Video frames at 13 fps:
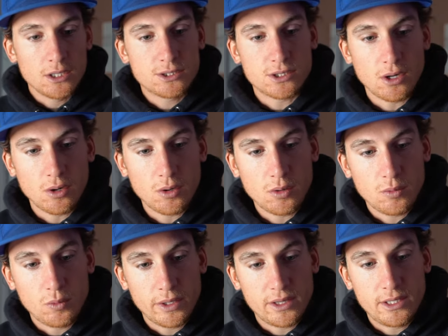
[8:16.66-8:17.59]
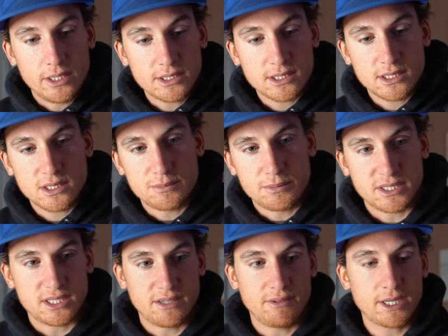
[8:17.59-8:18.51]
So with this
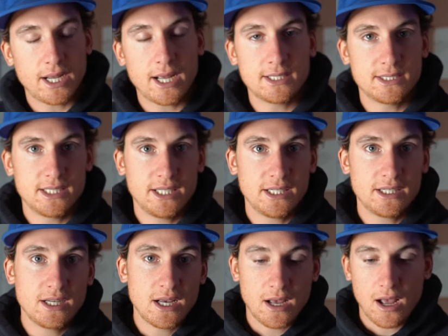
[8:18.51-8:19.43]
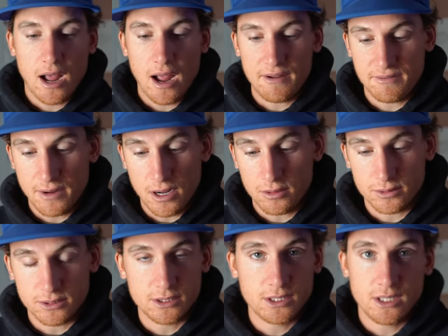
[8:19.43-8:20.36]
specific ND, I
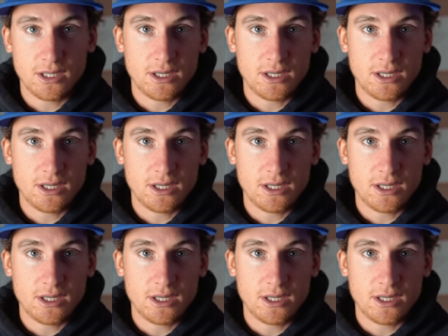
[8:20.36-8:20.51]
found